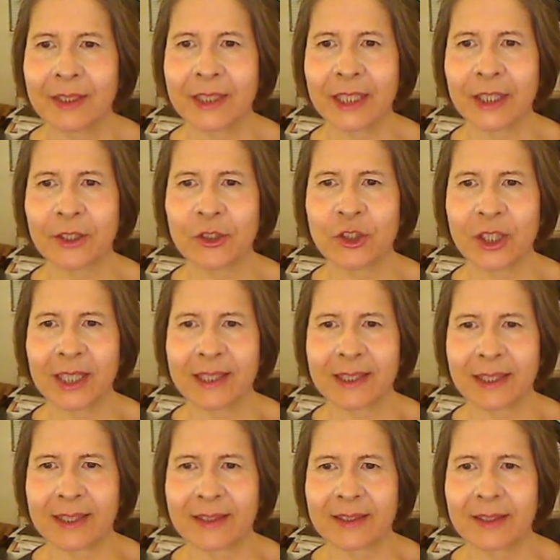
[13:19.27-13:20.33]
Dear
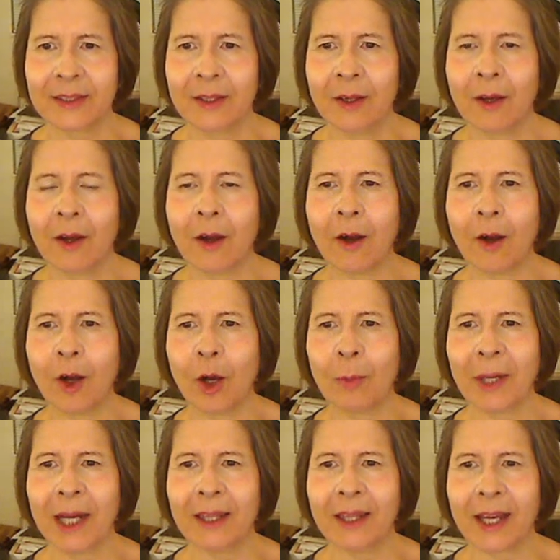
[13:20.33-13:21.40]
Jesus, all
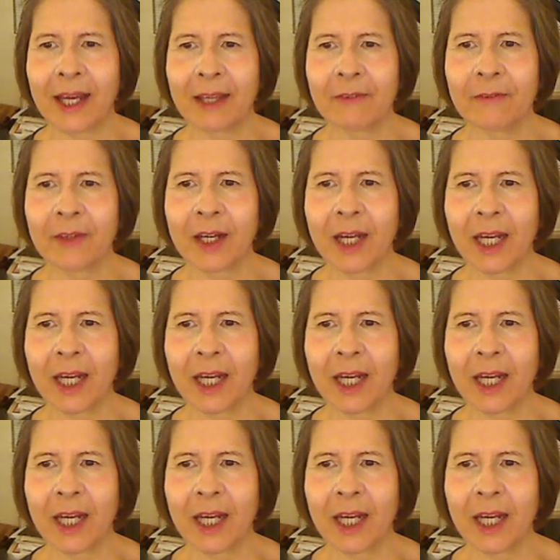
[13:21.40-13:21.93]
my life,